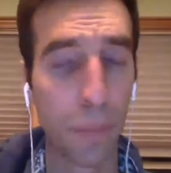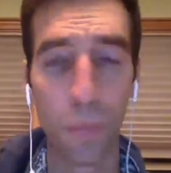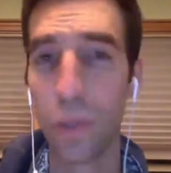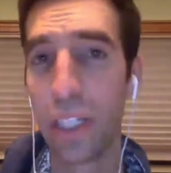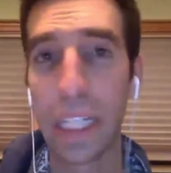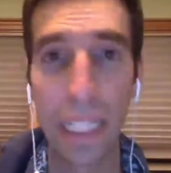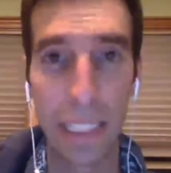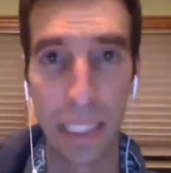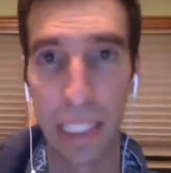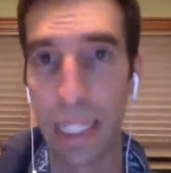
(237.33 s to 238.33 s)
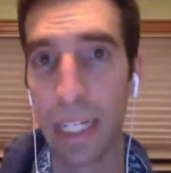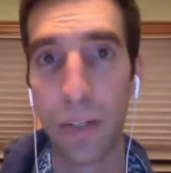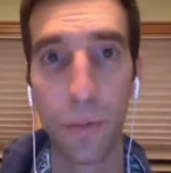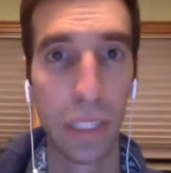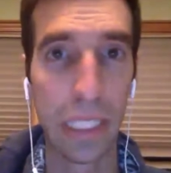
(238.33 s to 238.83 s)
really easily, and it
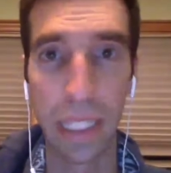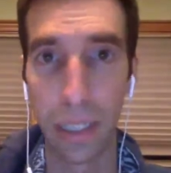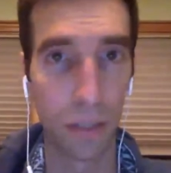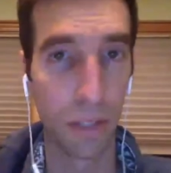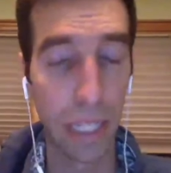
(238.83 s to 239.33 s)
really didn't